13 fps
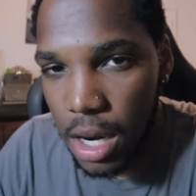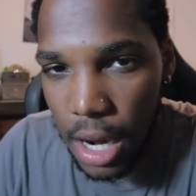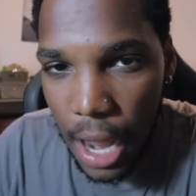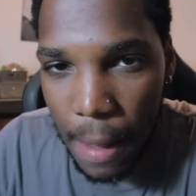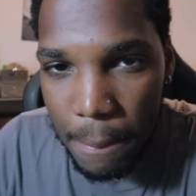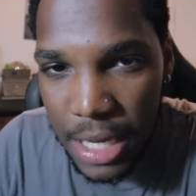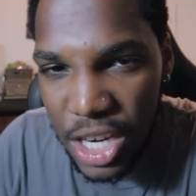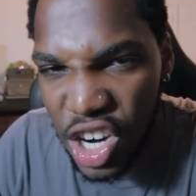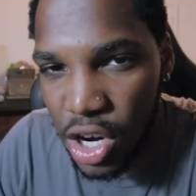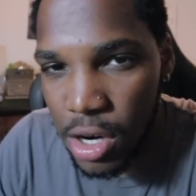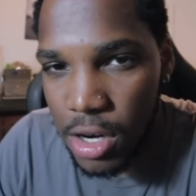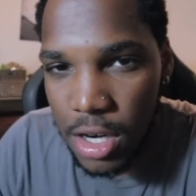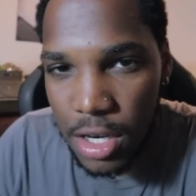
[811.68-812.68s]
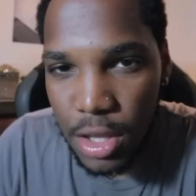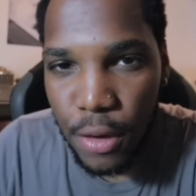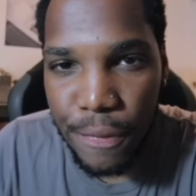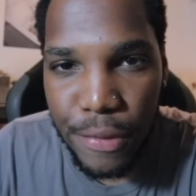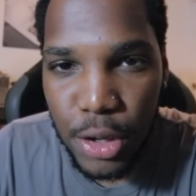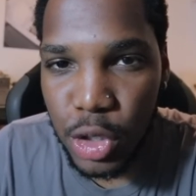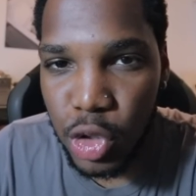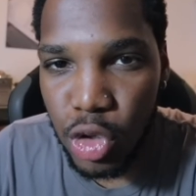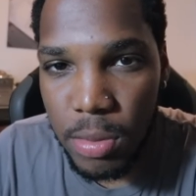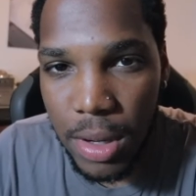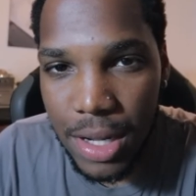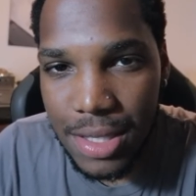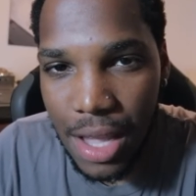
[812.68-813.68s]
I meet her. The first 2
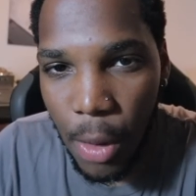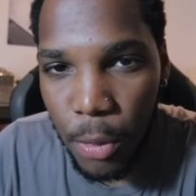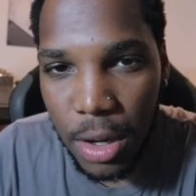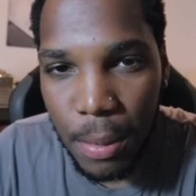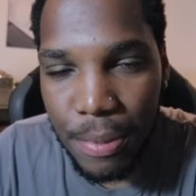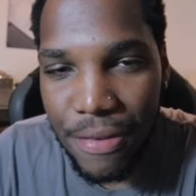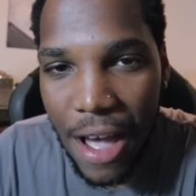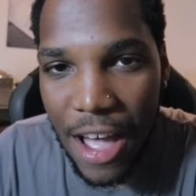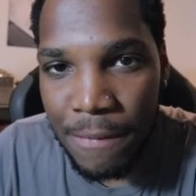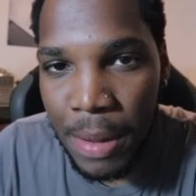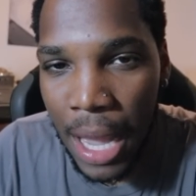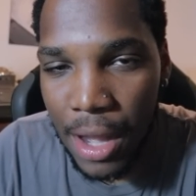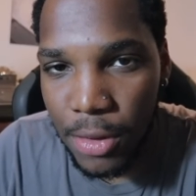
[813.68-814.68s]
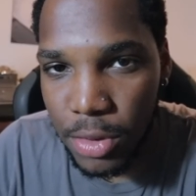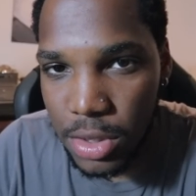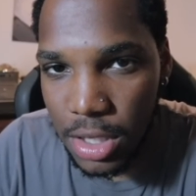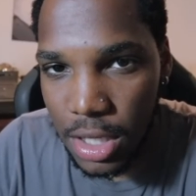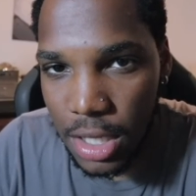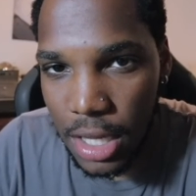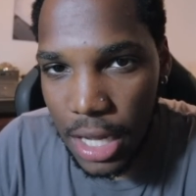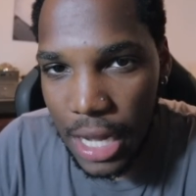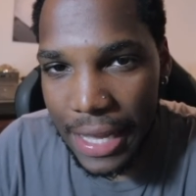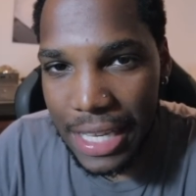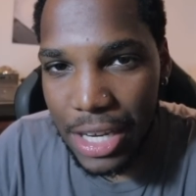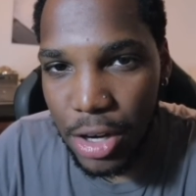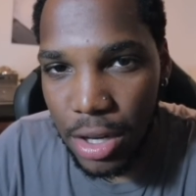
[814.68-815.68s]
months, I went up 5 pounds. A
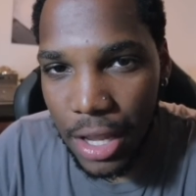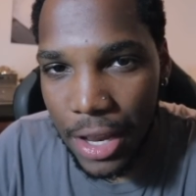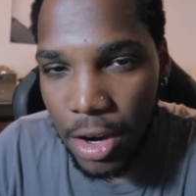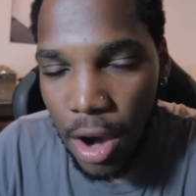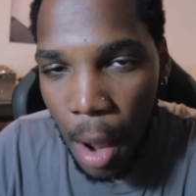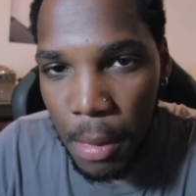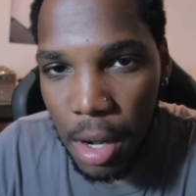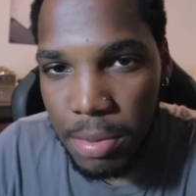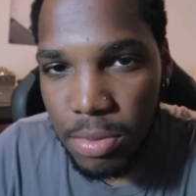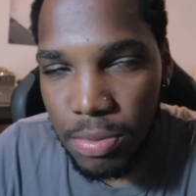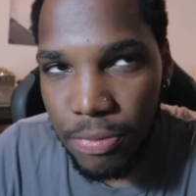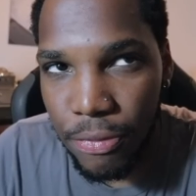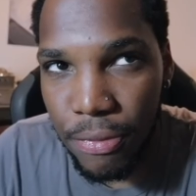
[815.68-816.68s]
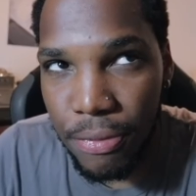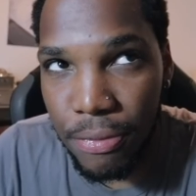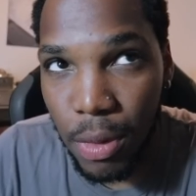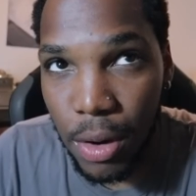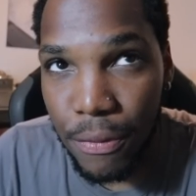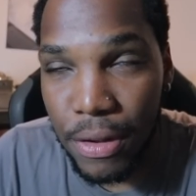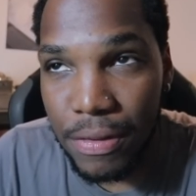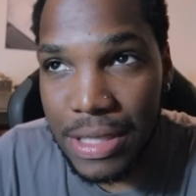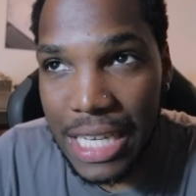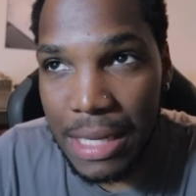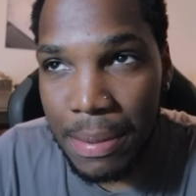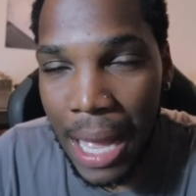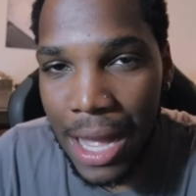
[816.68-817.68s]
year later, I'm up, what,
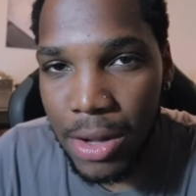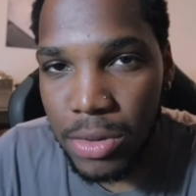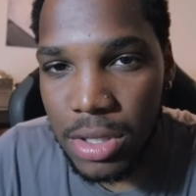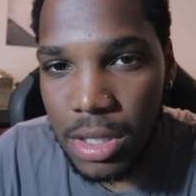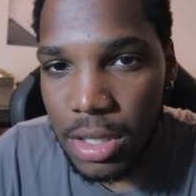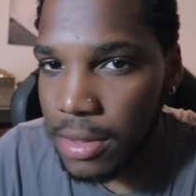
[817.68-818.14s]
15 pounds?